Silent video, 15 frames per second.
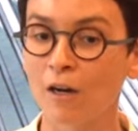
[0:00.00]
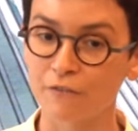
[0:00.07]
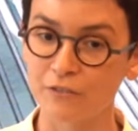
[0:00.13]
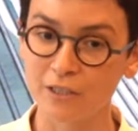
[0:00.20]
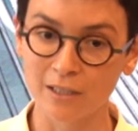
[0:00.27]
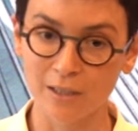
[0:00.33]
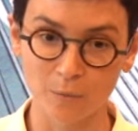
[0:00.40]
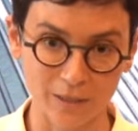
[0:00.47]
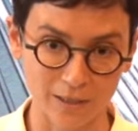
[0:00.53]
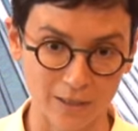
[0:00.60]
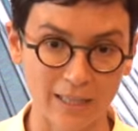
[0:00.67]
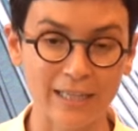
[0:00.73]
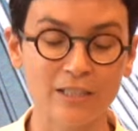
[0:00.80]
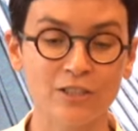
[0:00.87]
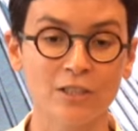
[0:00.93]
of dealing with
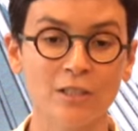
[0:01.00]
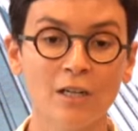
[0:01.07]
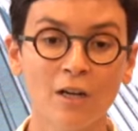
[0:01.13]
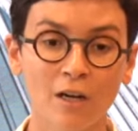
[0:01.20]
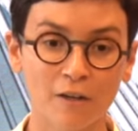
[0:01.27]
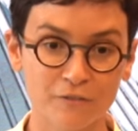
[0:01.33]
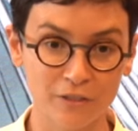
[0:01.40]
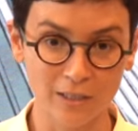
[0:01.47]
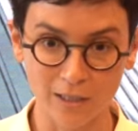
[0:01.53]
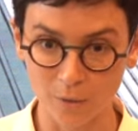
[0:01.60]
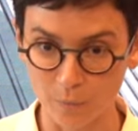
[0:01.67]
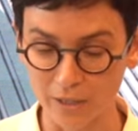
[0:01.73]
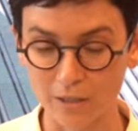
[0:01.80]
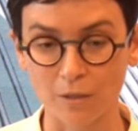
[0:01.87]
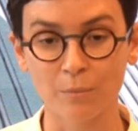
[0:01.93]
nature, of dealing
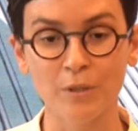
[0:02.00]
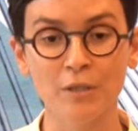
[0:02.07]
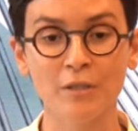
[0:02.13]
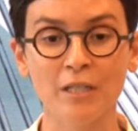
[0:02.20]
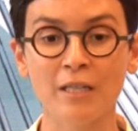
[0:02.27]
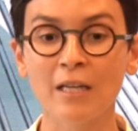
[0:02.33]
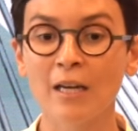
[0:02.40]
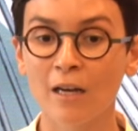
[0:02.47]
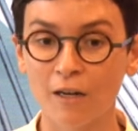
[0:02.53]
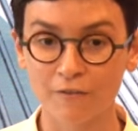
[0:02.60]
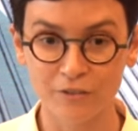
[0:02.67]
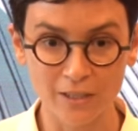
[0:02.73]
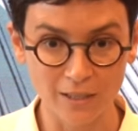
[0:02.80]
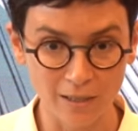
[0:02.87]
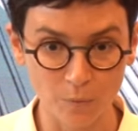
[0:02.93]
with community,
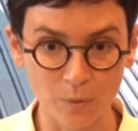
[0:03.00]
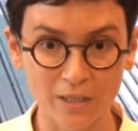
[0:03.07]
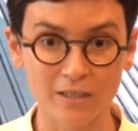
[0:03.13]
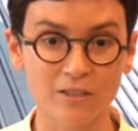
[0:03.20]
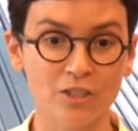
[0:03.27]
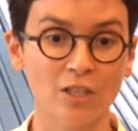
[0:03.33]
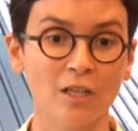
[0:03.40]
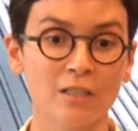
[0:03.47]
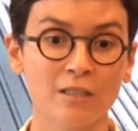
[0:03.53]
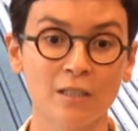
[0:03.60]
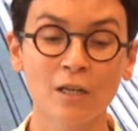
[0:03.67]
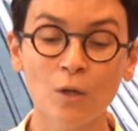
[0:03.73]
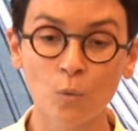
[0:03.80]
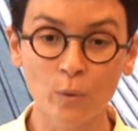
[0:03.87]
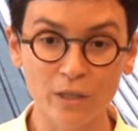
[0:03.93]
of dealing with each
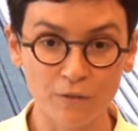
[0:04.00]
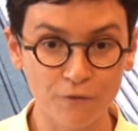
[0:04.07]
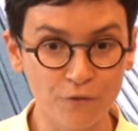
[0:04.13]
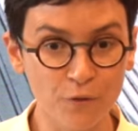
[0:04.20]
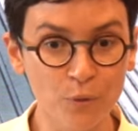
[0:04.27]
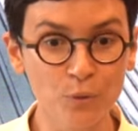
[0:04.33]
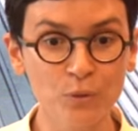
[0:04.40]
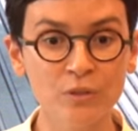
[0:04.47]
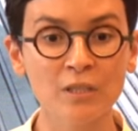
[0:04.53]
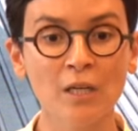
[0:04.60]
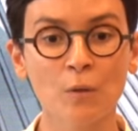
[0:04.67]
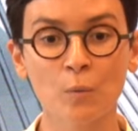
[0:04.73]
other, with food,